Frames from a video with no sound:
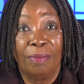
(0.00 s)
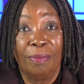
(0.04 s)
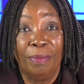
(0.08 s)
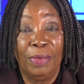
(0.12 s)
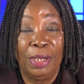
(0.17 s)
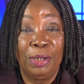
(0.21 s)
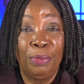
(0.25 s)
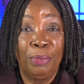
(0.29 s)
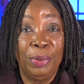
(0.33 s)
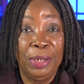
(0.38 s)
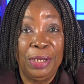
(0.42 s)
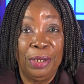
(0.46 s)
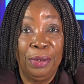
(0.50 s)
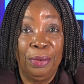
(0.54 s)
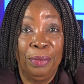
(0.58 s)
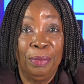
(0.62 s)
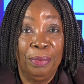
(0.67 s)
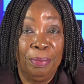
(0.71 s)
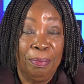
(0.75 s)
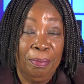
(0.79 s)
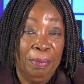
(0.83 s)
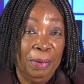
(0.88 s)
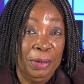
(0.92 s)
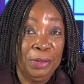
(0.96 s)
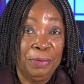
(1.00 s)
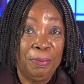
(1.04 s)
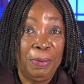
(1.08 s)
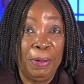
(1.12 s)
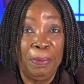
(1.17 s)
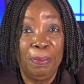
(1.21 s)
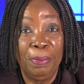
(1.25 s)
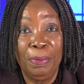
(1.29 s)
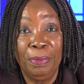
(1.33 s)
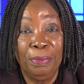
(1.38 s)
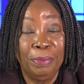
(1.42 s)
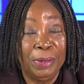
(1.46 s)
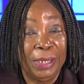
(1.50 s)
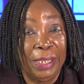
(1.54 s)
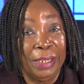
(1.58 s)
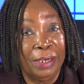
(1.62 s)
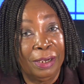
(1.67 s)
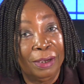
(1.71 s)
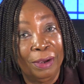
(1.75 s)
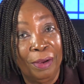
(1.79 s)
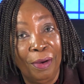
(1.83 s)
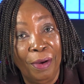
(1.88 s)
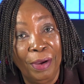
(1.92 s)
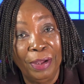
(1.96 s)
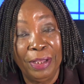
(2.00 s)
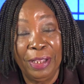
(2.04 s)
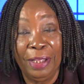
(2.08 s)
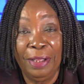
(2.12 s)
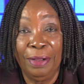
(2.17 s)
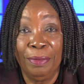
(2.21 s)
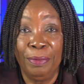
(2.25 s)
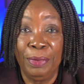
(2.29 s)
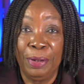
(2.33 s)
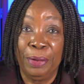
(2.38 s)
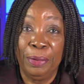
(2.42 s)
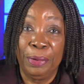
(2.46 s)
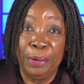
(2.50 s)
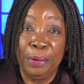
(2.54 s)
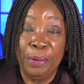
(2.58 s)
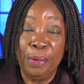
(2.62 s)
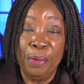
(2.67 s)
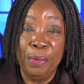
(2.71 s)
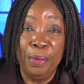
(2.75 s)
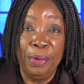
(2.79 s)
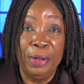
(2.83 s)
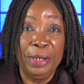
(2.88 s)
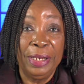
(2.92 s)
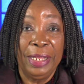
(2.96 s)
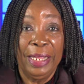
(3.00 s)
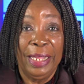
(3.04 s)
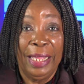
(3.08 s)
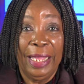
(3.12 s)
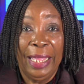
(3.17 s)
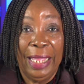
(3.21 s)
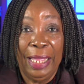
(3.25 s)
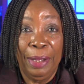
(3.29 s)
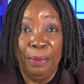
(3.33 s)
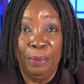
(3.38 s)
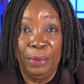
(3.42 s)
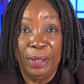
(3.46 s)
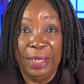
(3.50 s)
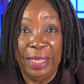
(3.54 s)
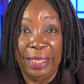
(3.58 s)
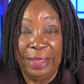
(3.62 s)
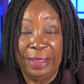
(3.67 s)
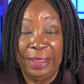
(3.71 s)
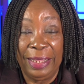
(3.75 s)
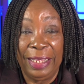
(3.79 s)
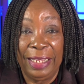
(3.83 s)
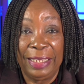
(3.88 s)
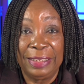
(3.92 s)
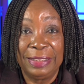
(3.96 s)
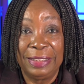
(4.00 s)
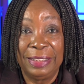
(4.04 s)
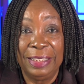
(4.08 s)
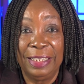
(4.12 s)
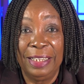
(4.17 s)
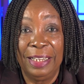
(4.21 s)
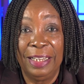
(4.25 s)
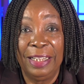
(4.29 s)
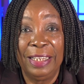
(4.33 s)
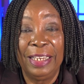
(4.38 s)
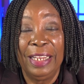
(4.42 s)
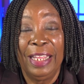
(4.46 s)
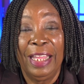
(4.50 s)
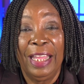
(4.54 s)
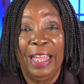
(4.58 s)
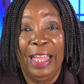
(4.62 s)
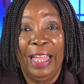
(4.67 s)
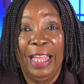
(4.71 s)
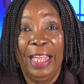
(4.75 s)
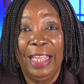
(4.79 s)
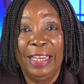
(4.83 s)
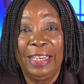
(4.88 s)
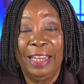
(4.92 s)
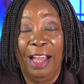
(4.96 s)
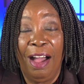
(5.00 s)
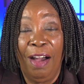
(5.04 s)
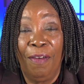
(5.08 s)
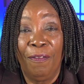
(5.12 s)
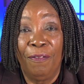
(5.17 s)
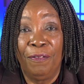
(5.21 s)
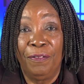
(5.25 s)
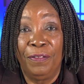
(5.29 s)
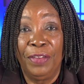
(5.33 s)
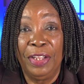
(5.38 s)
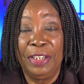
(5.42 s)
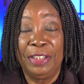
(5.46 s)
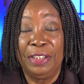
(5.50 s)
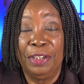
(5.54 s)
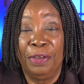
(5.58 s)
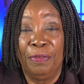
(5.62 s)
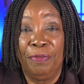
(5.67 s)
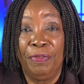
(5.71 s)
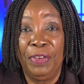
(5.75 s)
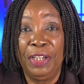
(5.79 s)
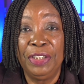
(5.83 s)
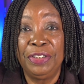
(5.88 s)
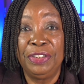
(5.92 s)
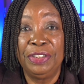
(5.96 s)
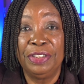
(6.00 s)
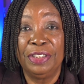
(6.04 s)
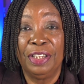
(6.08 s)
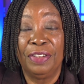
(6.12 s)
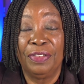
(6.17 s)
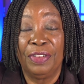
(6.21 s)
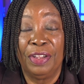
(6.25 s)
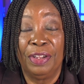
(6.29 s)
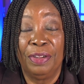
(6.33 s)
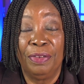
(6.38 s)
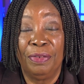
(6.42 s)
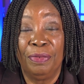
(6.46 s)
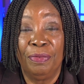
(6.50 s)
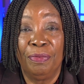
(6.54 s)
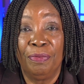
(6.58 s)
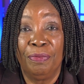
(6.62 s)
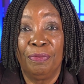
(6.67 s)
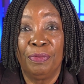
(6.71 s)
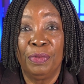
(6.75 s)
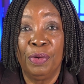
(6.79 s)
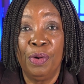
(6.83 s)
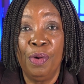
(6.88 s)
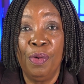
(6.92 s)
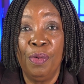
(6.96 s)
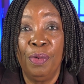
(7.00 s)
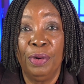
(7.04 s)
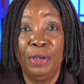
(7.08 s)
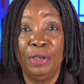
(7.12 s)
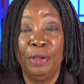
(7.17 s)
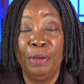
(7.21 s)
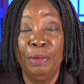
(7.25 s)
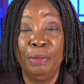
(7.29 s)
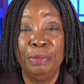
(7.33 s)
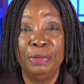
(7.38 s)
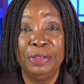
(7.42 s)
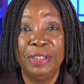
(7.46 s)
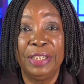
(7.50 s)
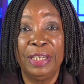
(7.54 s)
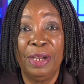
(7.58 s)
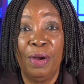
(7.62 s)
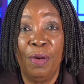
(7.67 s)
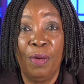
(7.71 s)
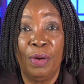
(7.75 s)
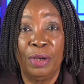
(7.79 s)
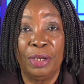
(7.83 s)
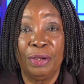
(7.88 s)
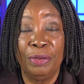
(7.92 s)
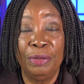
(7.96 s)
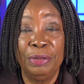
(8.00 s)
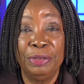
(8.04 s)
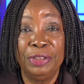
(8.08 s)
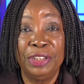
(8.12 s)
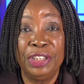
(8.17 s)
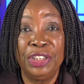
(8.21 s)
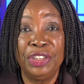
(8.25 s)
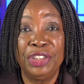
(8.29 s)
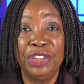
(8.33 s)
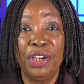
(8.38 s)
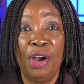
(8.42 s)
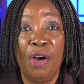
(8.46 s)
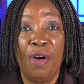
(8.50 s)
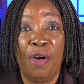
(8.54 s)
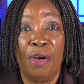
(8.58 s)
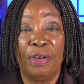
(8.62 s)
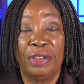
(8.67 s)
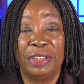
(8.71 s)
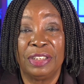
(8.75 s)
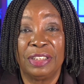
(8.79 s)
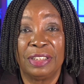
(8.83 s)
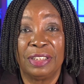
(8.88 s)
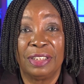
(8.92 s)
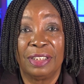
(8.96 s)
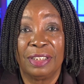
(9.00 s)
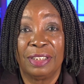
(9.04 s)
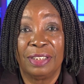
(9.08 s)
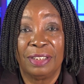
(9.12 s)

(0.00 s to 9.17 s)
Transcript: What do we do? Most people, we get a lawyer, we go to court, and we get things done. And the officials of the court, who's in order? Who's in charge?